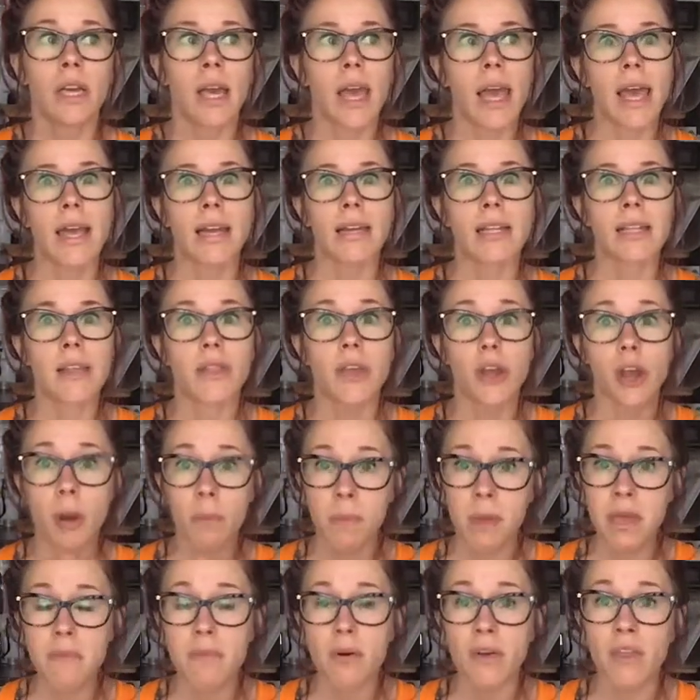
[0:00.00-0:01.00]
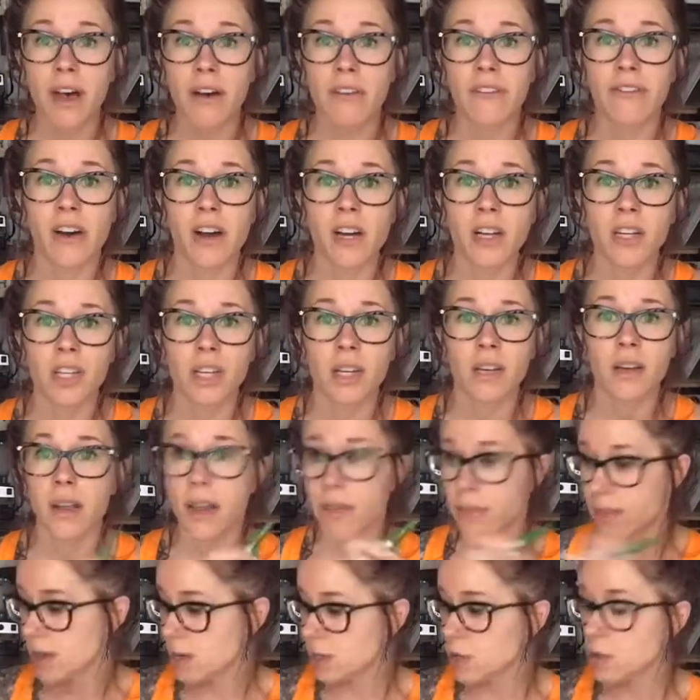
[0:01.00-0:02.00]
And there are people that function
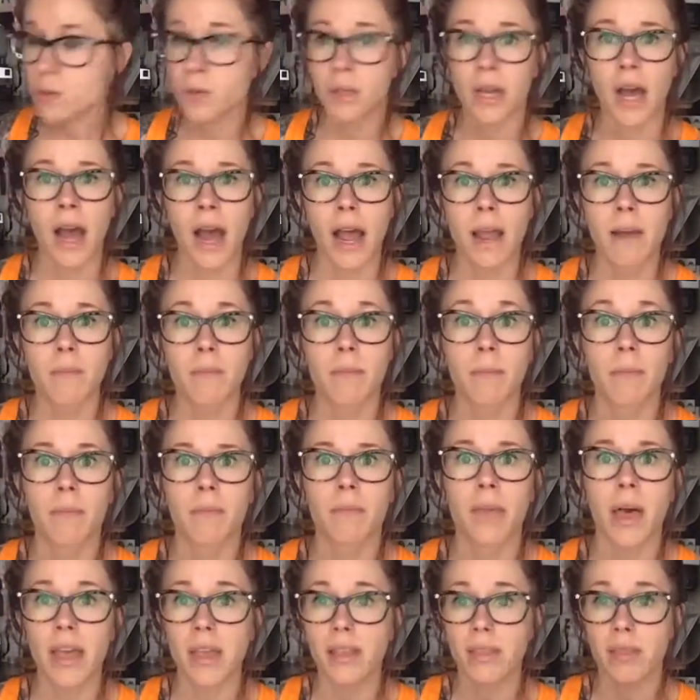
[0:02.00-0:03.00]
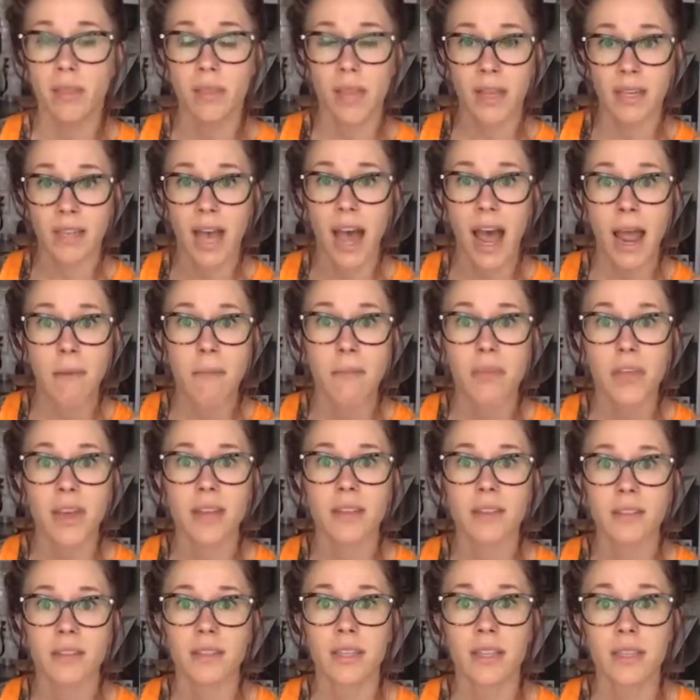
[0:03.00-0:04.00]
and they do time like, they time
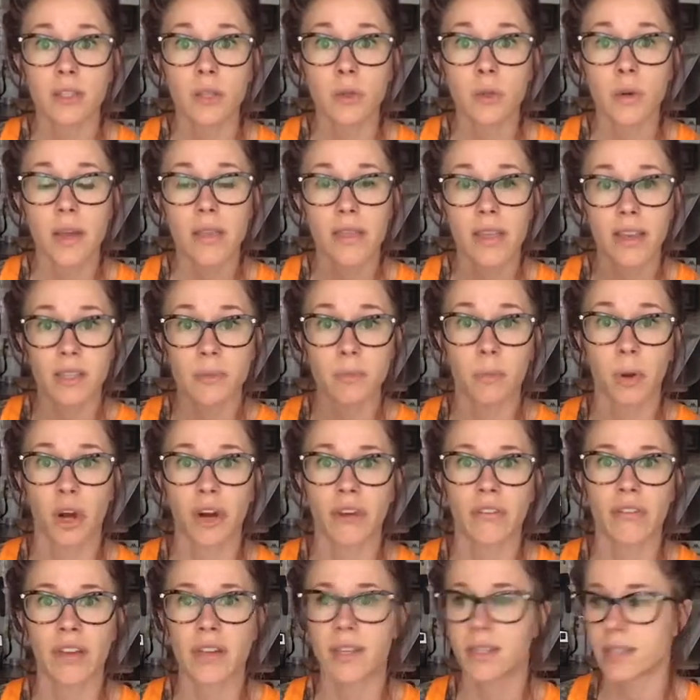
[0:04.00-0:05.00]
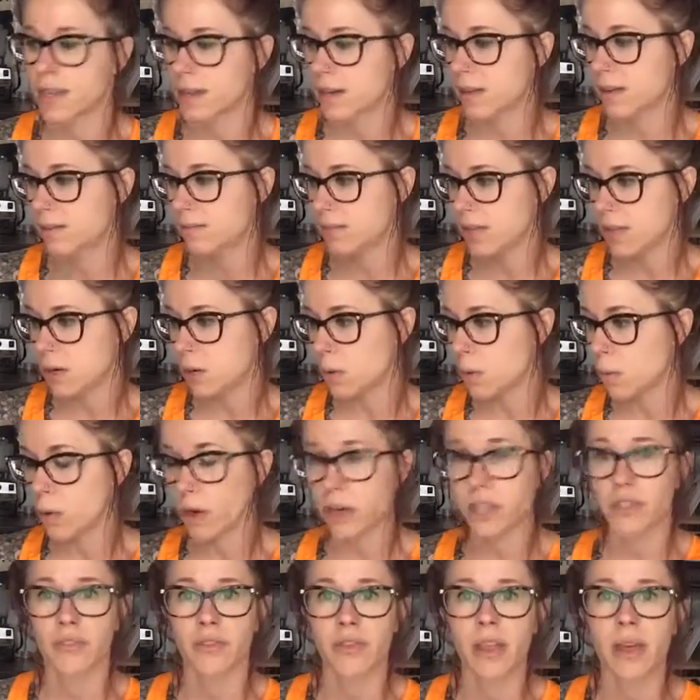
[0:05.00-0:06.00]
things and they do it and that's perfect and, you know, it
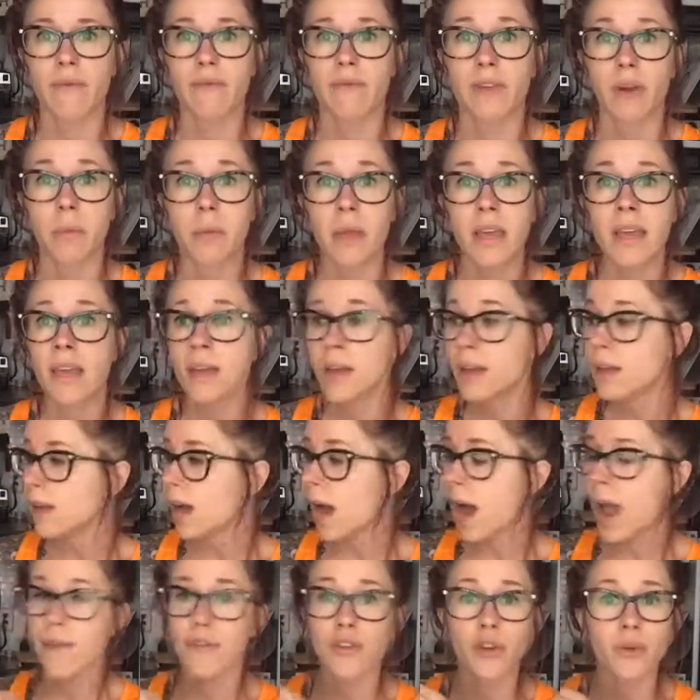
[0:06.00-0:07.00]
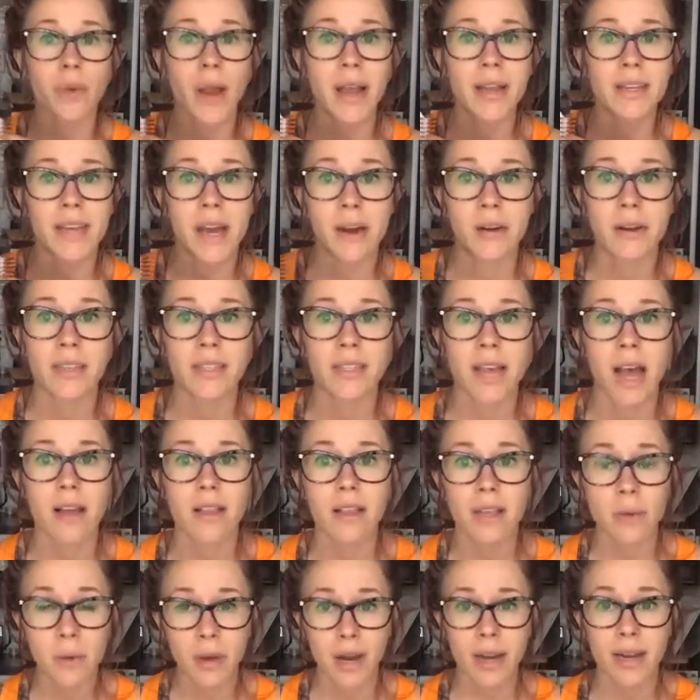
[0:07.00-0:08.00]
works for them. For me, I have to write down
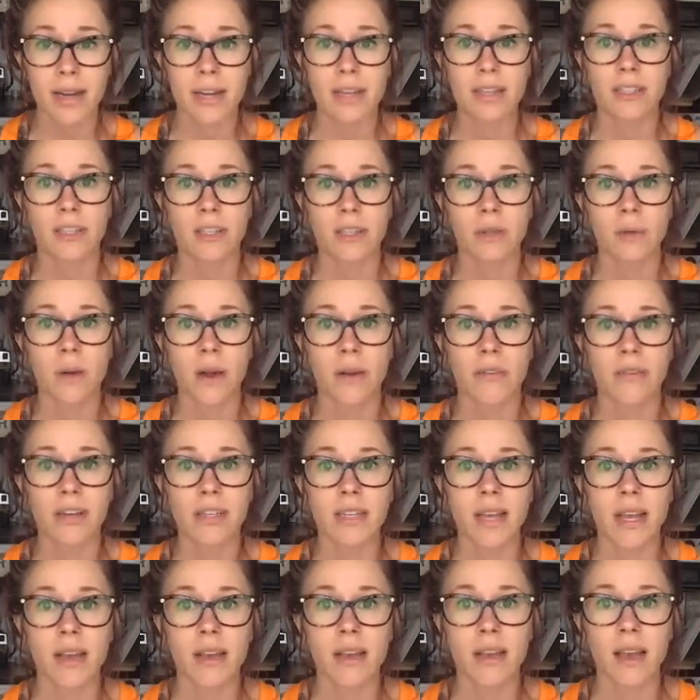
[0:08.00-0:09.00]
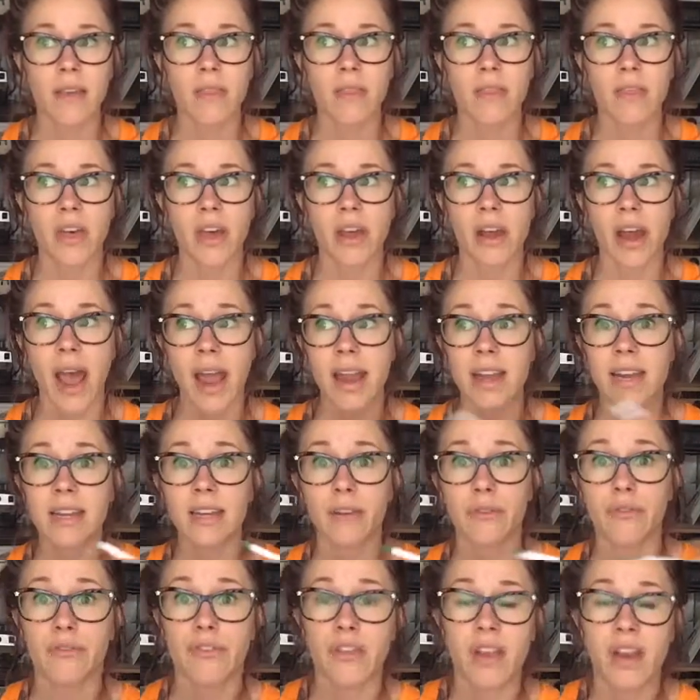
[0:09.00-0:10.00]
exactly what I need to do every day, and then I need
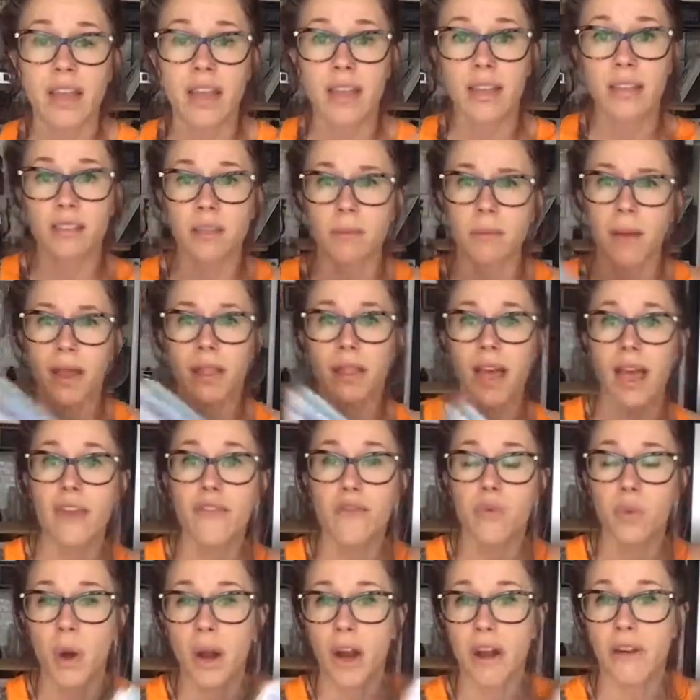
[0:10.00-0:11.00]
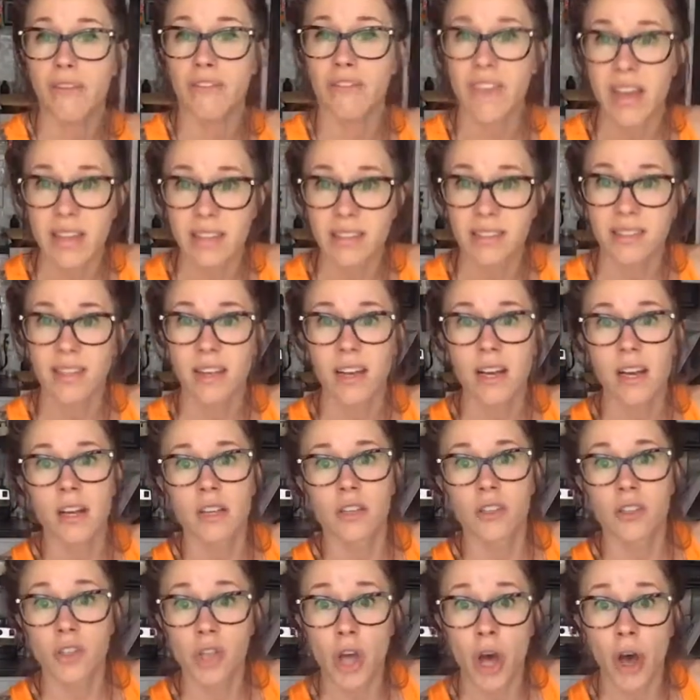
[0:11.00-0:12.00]
to fit it into my life where it fits.
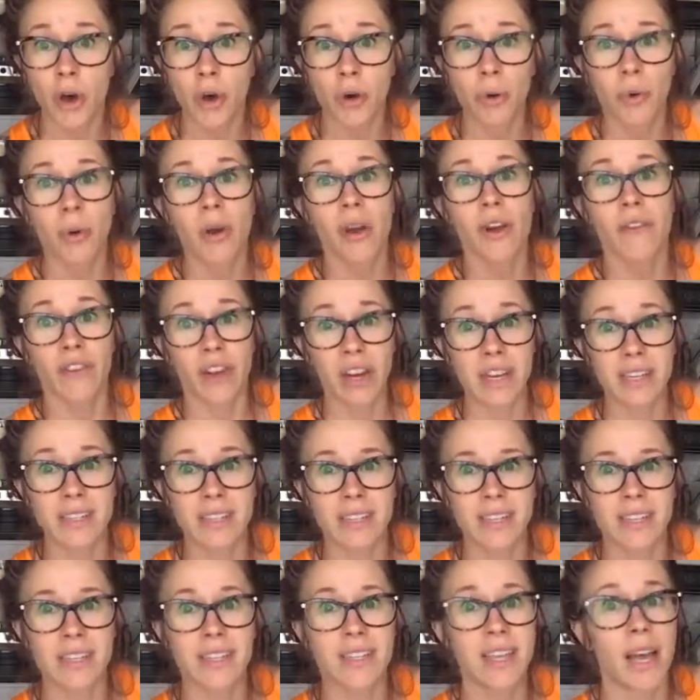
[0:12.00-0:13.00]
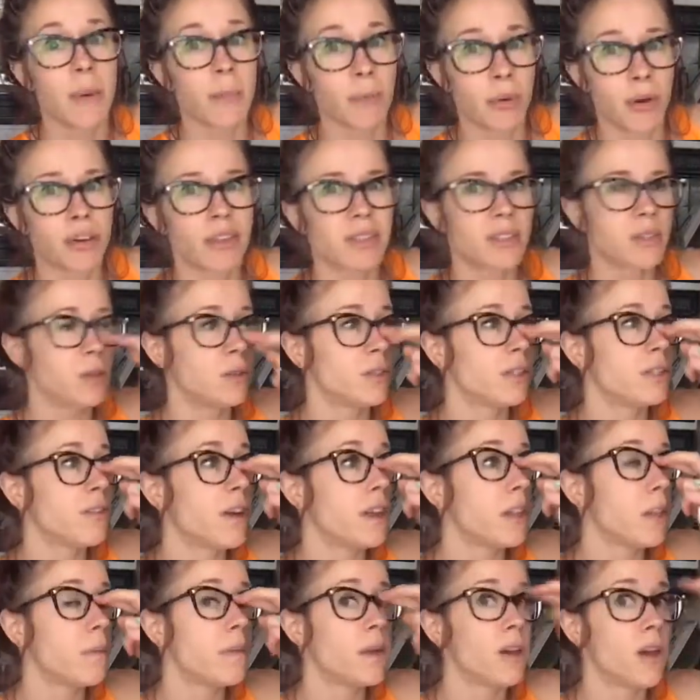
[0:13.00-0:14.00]
So, for instance, personal
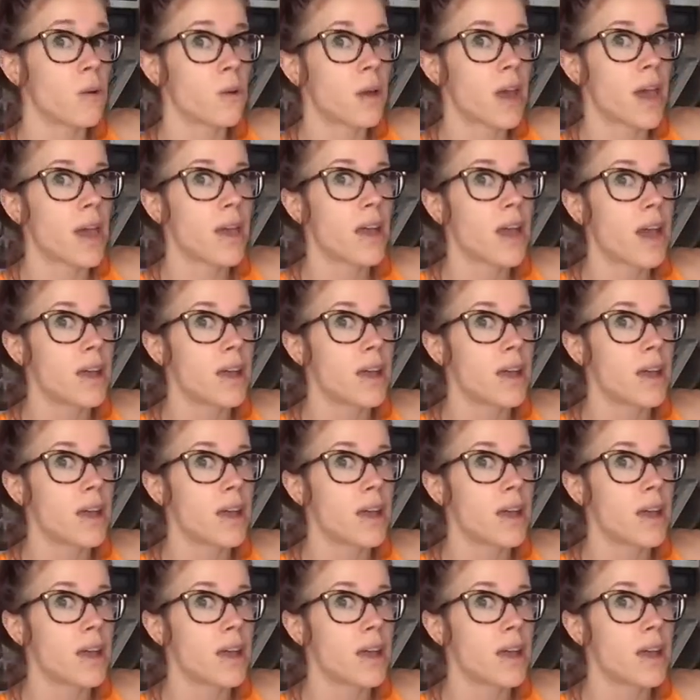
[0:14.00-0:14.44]
development, okay?